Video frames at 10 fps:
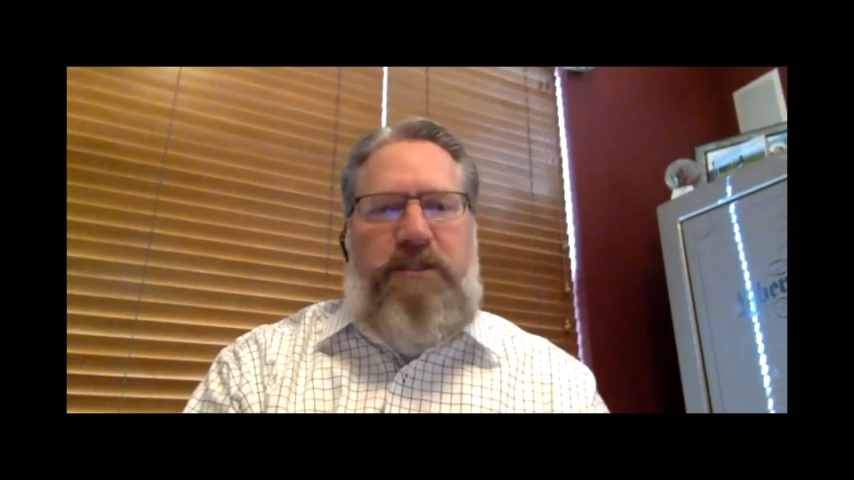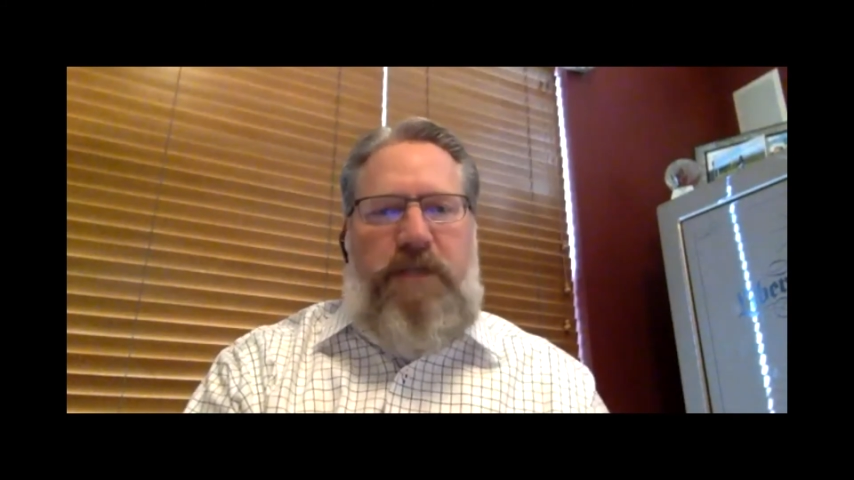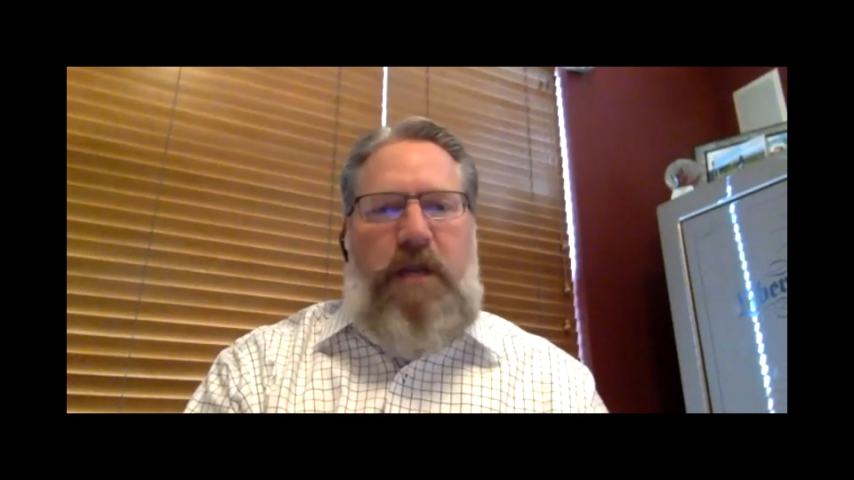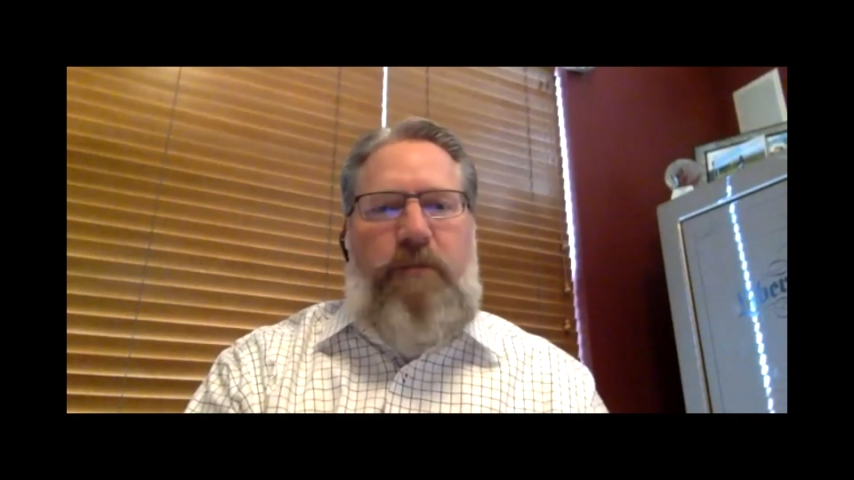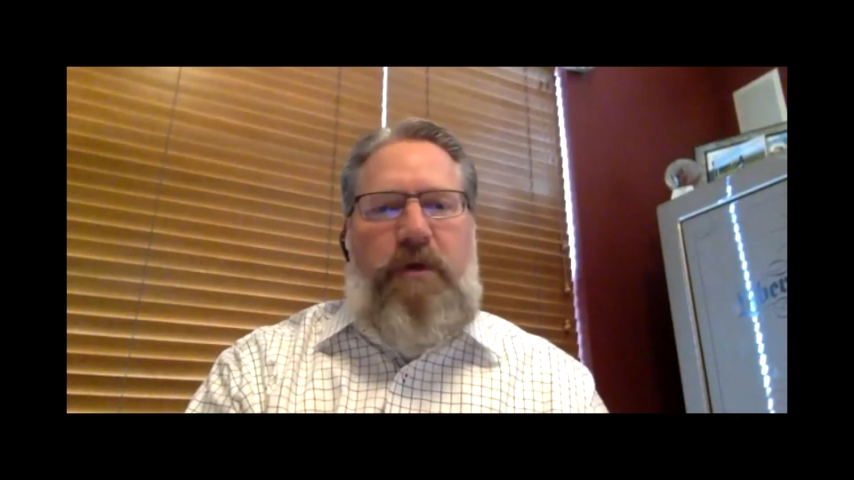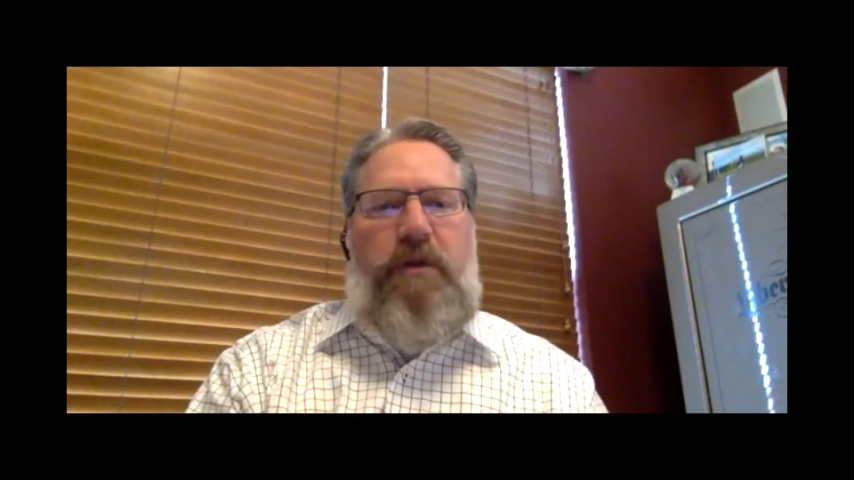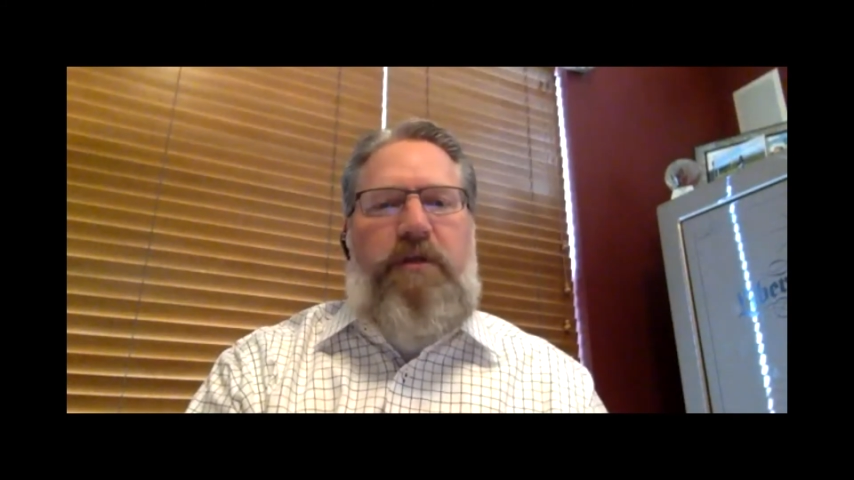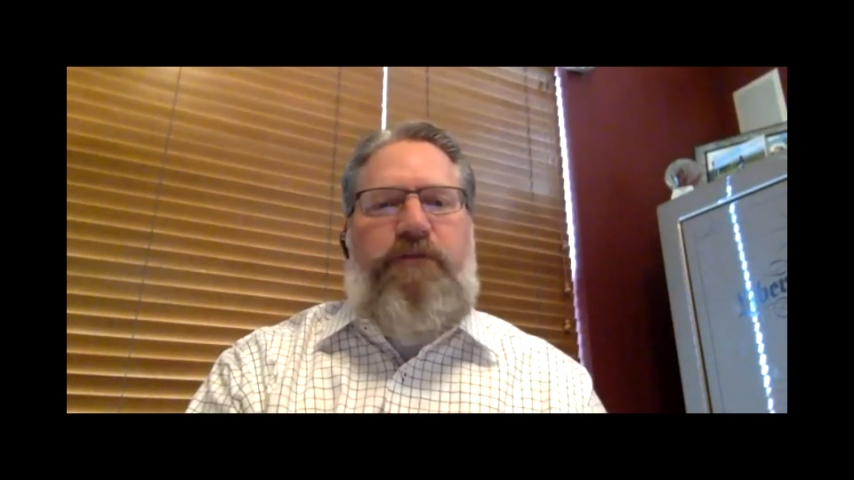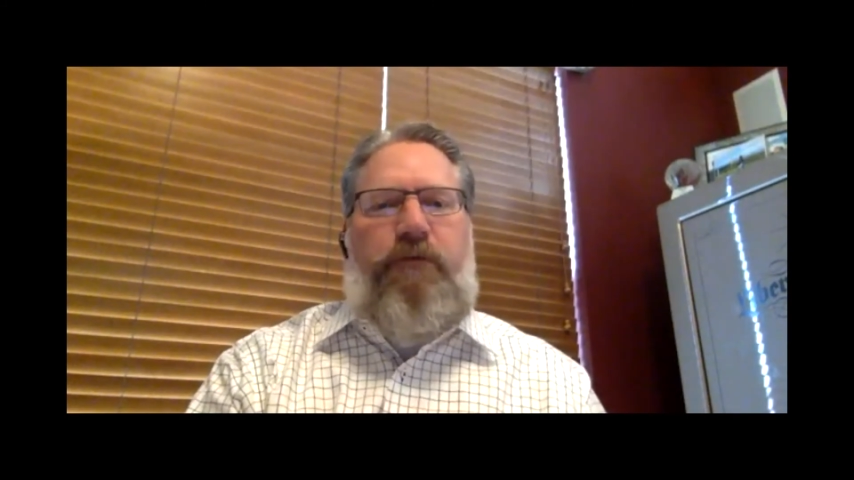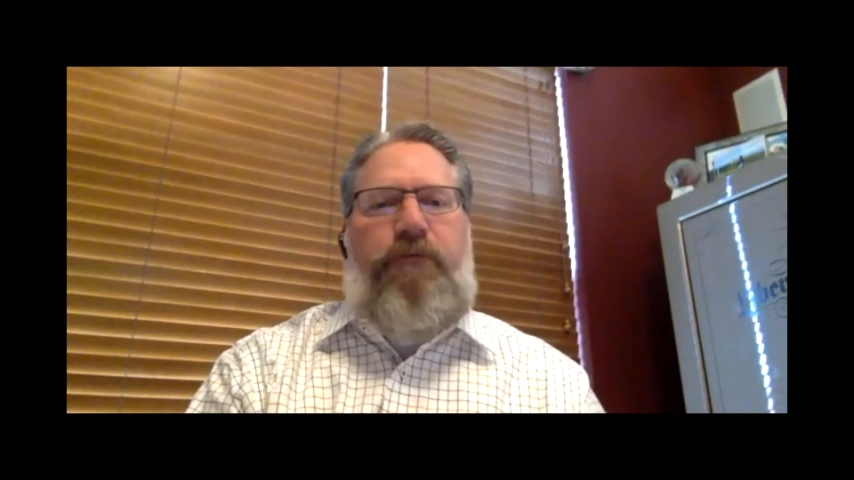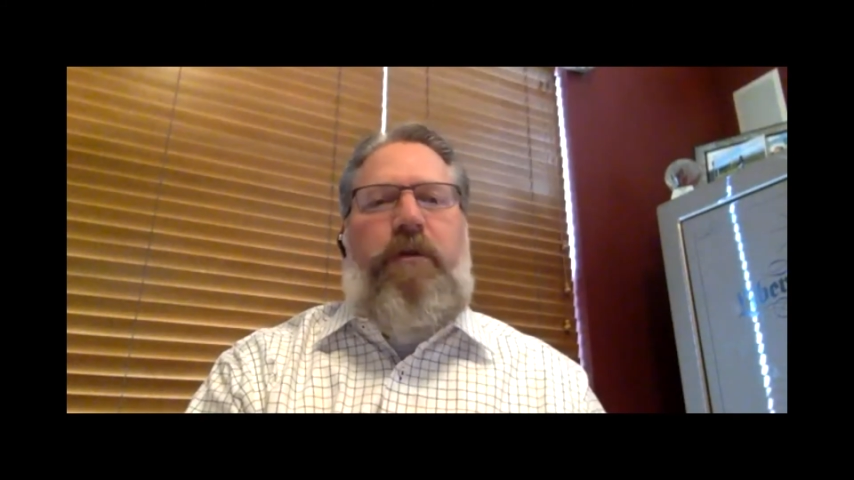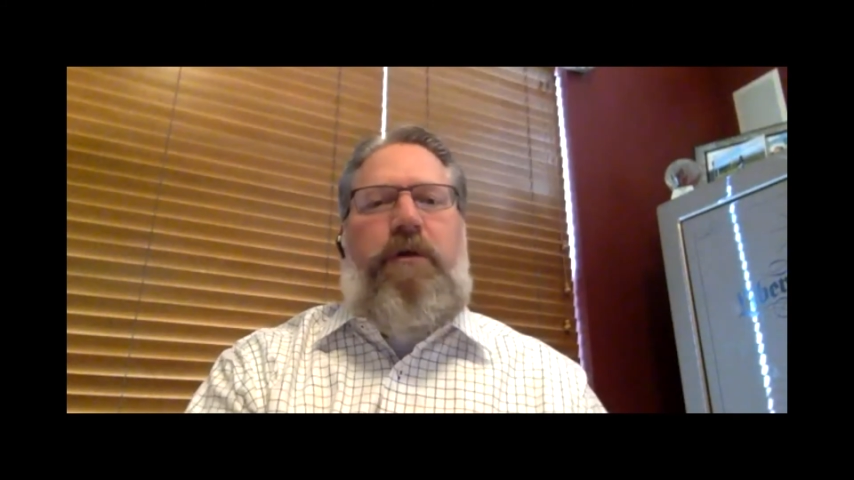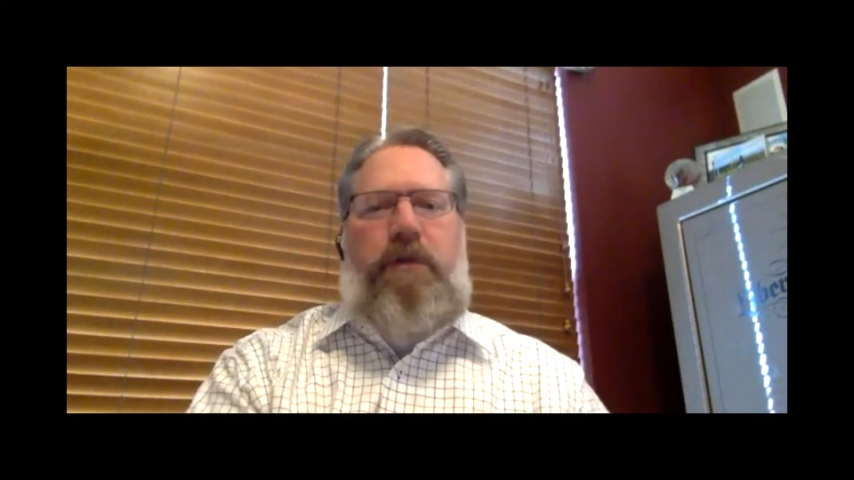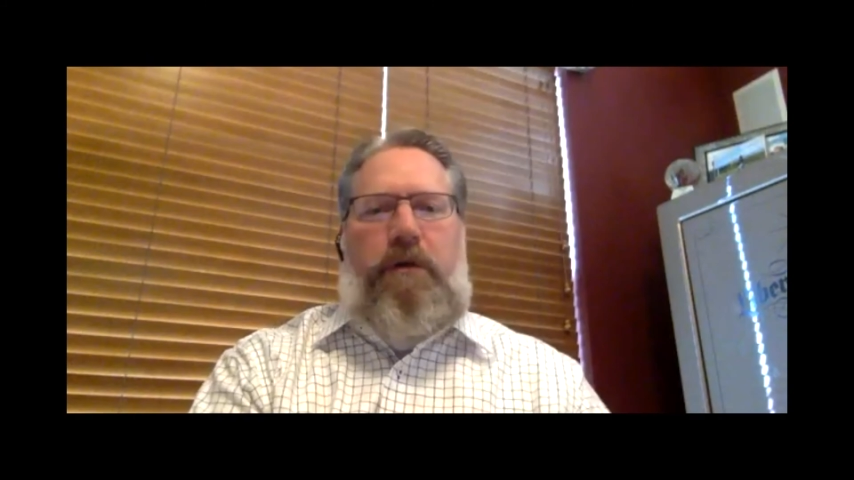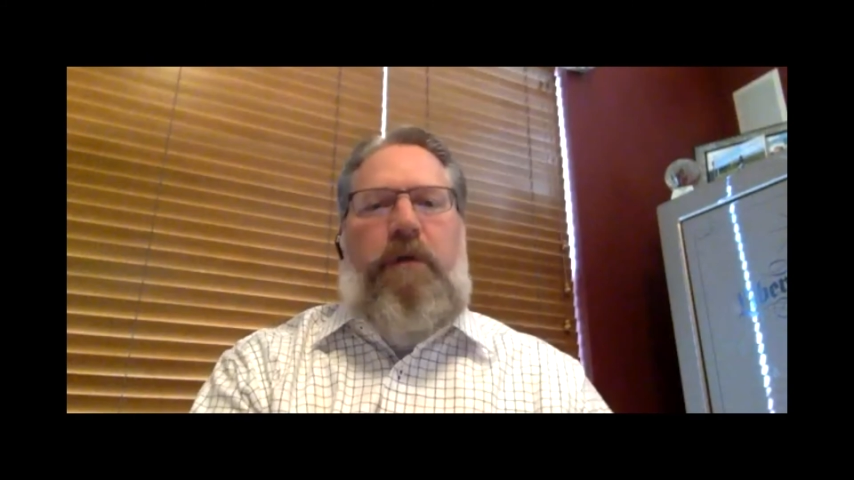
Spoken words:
statement is fulfilling their